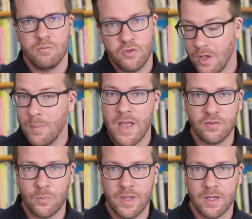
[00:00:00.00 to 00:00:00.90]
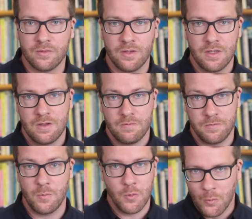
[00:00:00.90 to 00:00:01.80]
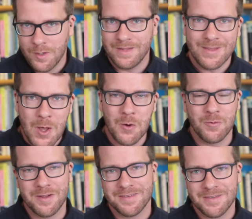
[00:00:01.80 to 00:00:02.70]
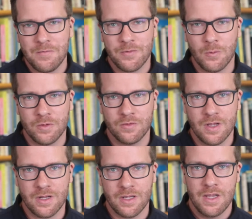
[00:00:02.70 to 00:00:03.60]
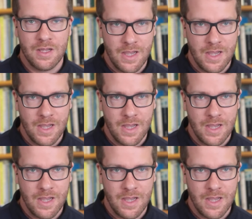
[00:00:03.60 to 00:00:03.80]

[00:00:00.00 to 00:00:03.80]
some aspect from the really long run stuff that we study